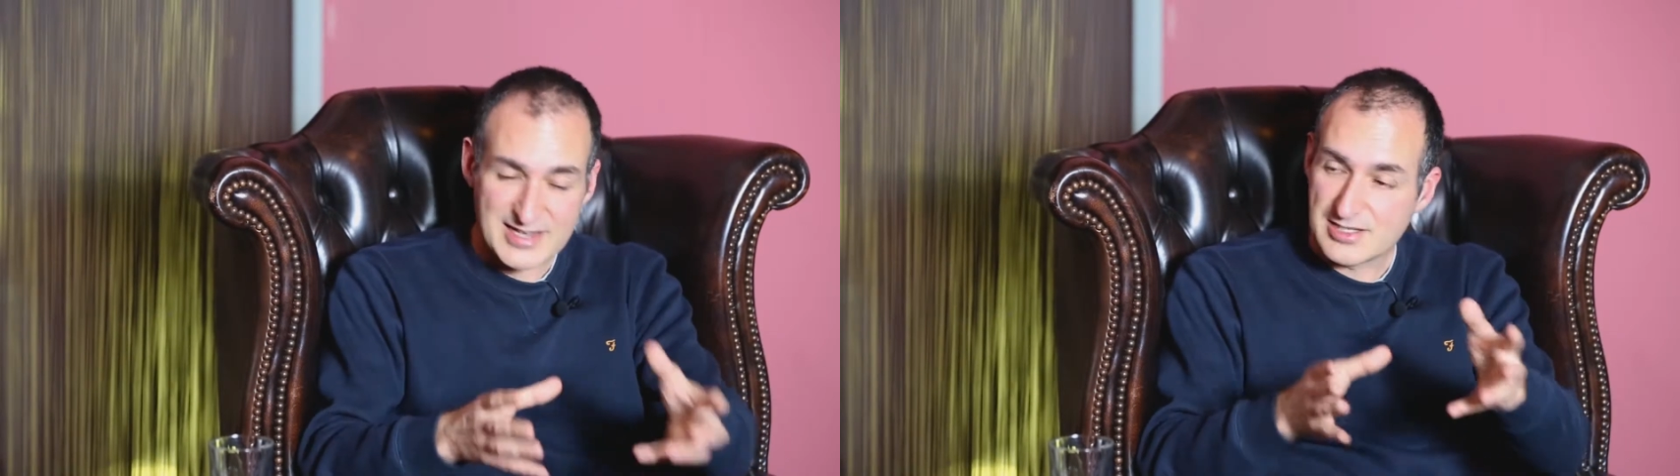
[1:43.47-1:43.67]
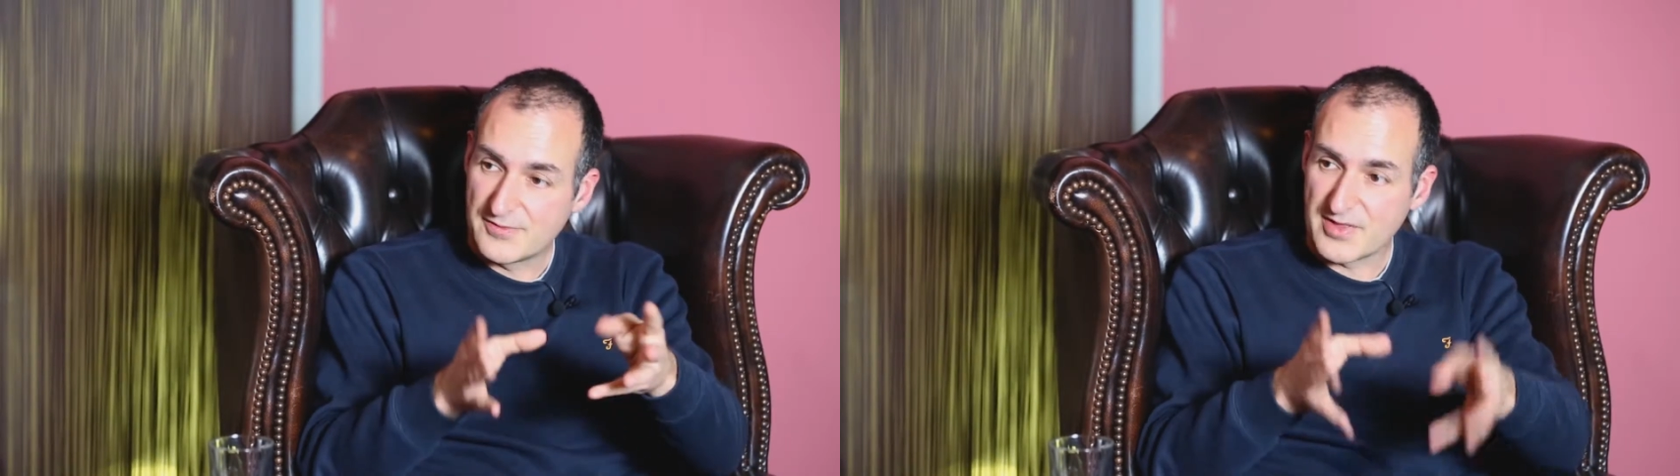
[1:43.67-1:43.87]

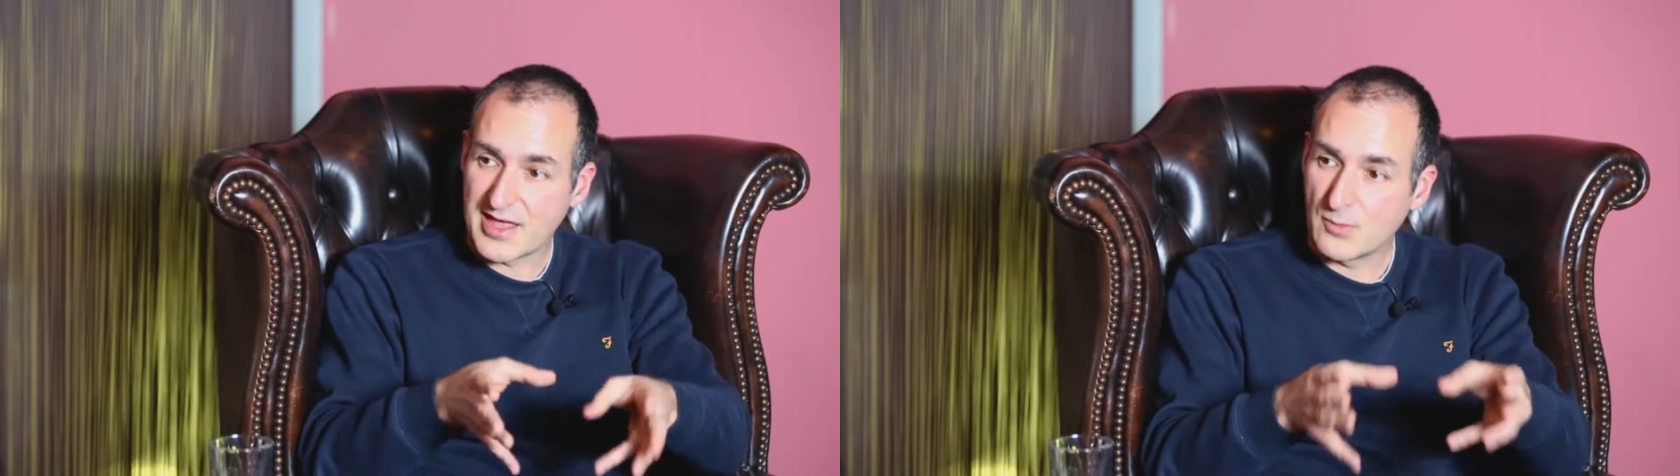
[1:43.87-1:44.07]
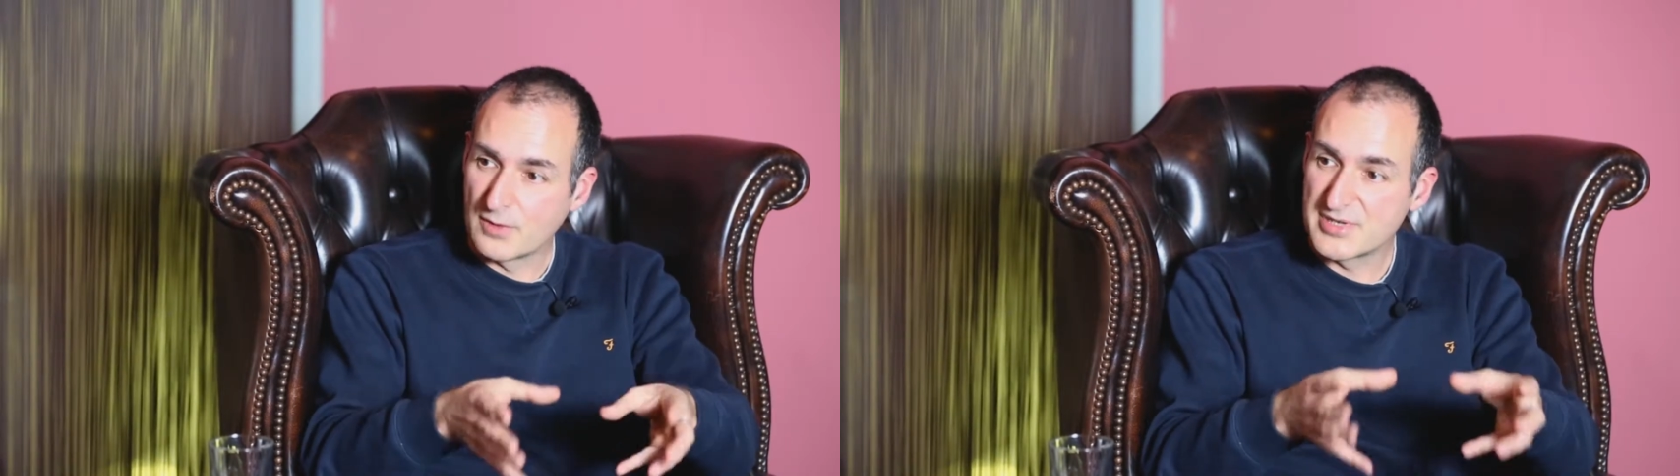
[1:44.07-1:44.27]
actor for
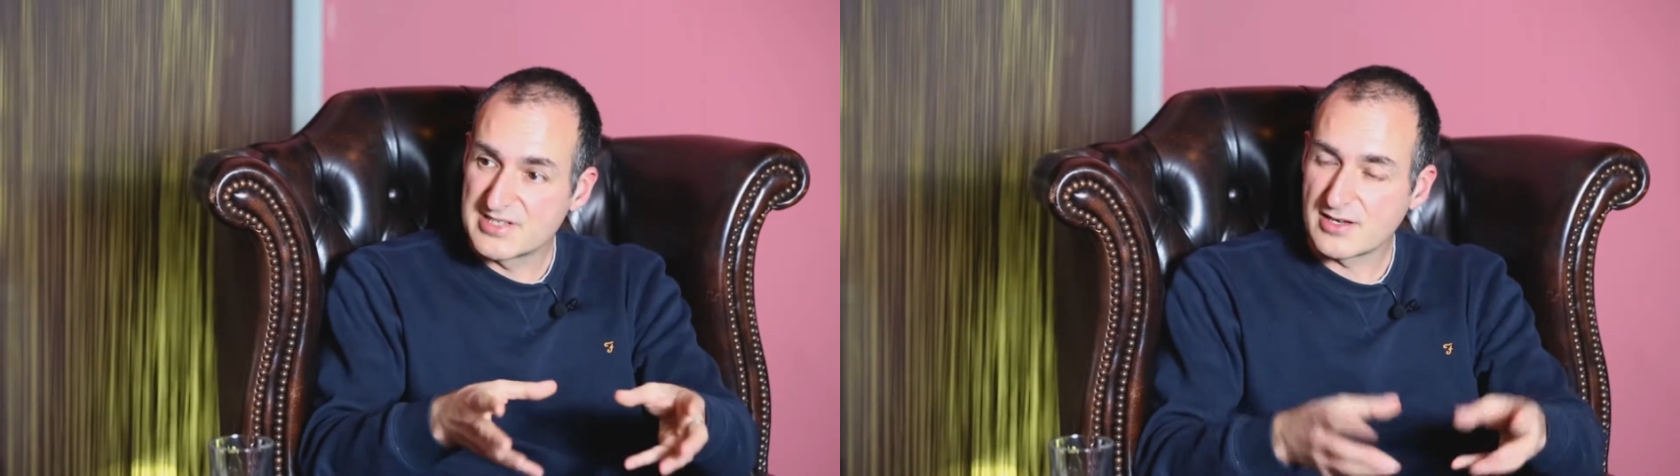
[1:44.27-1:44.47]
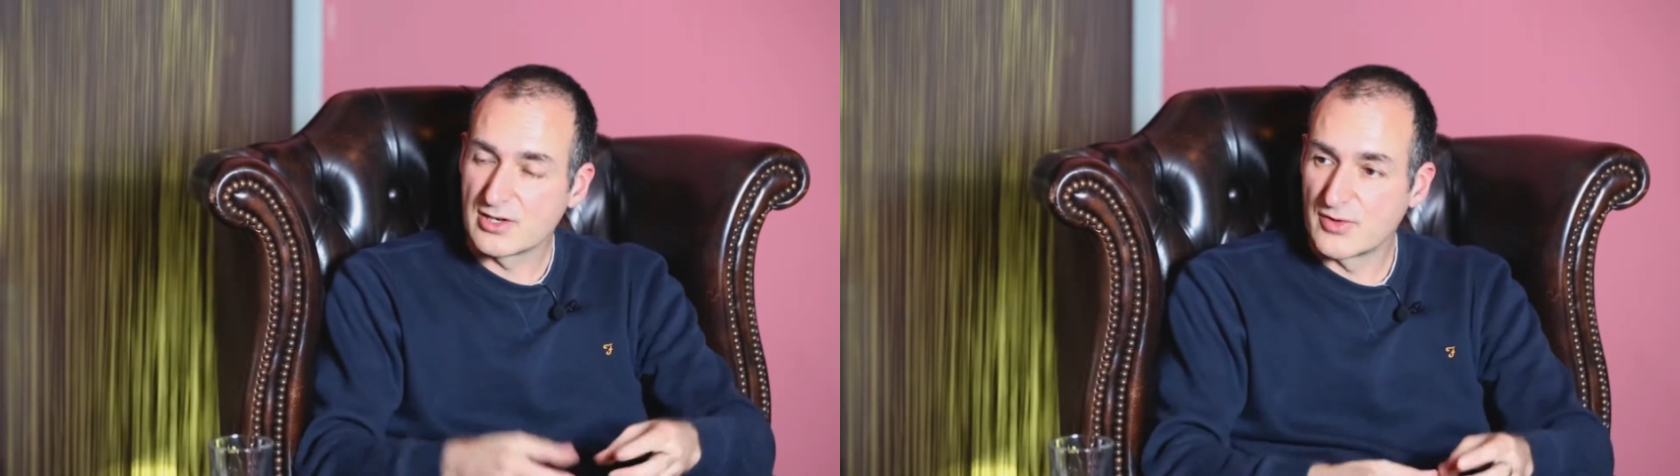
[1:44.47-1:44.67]
that one
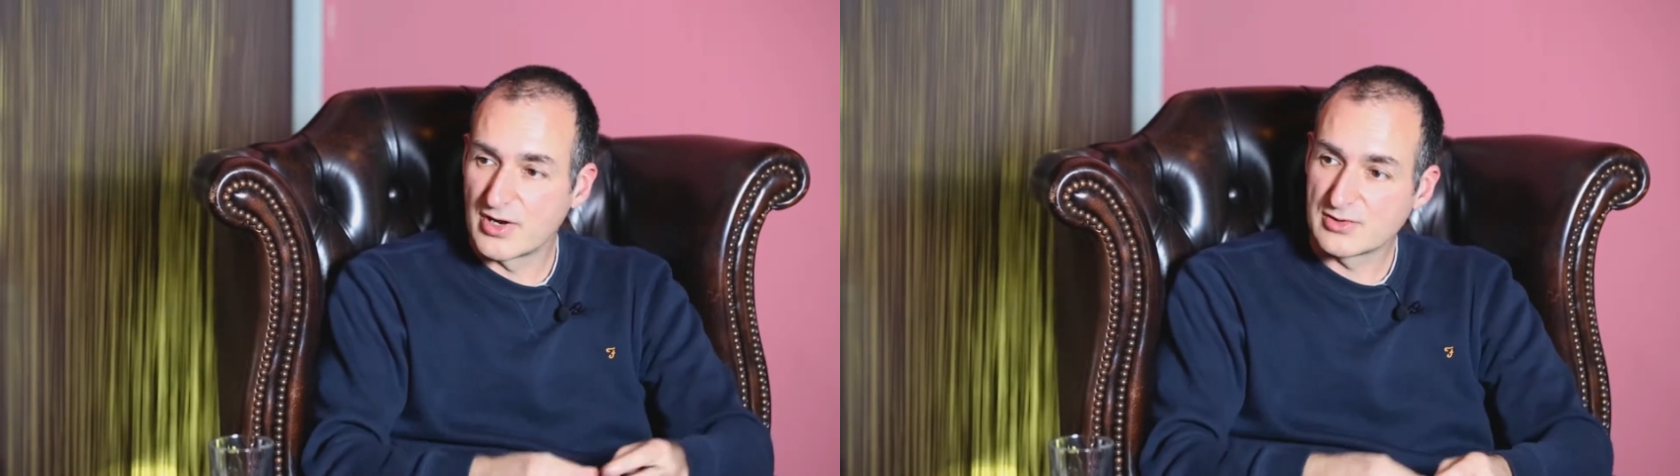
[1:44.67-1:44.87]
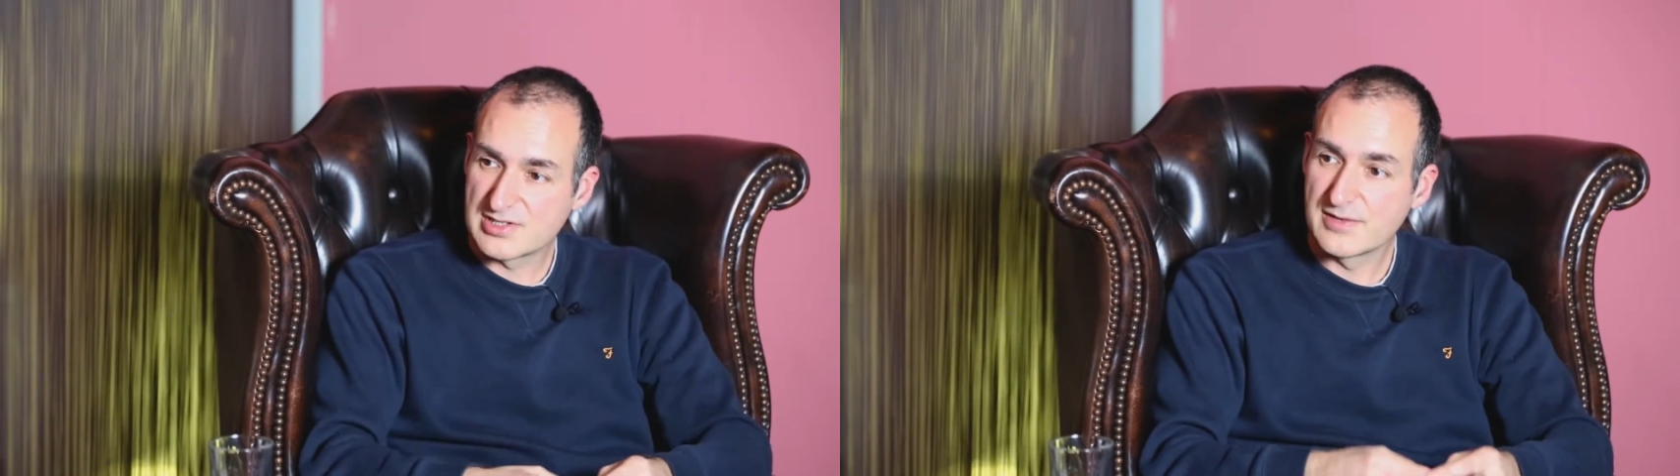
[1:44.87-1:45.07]
particular
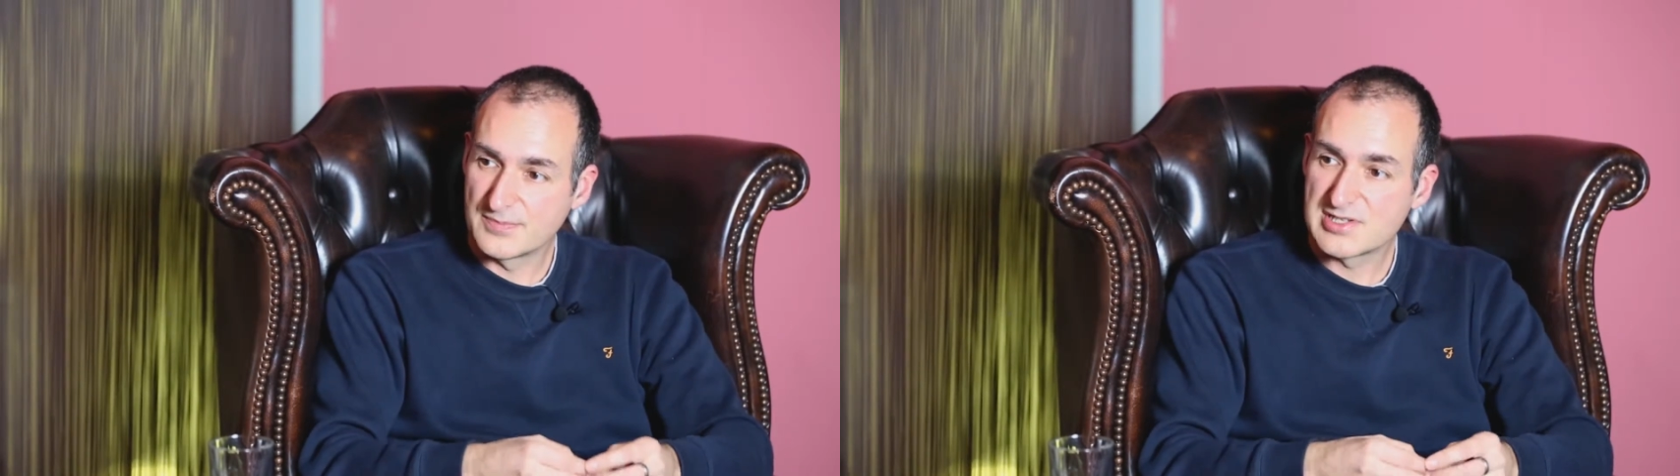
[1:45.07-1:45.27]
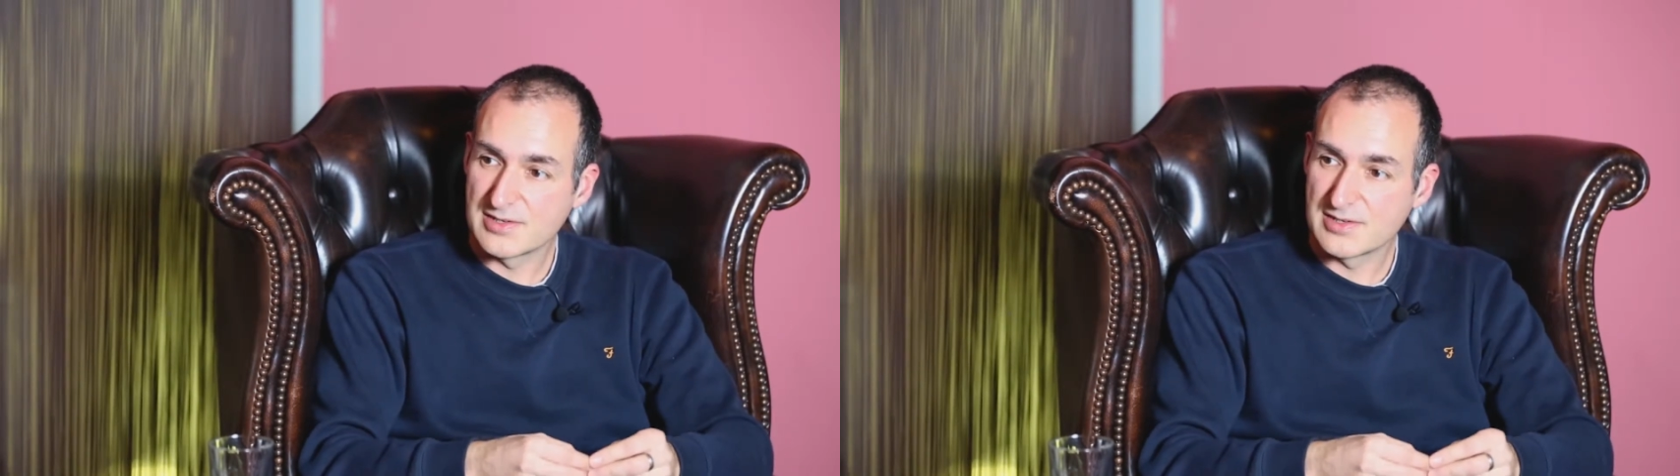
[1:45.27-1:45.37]
role to